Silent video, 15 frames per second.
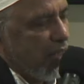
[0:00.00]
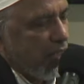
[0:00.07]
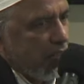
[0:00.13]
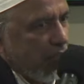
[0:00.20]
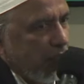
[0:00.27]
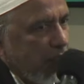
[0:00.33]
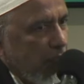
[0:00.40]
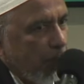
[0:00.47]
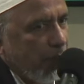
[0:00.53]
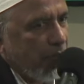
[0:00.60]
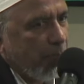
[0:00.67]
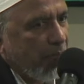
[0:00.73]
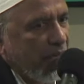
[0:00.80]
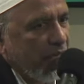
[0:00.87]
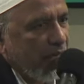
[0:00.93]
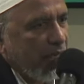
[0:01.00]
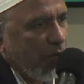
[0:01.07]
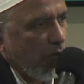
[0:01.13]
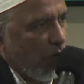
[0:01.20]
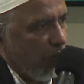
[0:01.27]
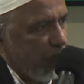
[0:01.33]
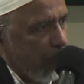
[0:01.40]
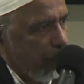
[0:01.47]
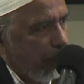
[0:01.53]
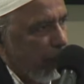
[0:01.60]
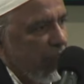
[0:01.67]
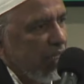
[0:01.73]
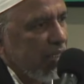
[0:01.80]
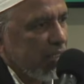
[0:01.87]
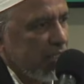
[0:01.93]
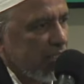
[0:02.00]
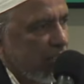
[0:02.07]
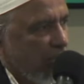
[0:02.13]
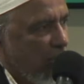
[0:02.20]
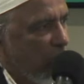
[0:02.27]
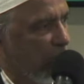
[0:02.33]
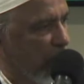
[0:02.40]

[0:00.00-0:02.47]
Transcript: the deeper meaning of the peace, but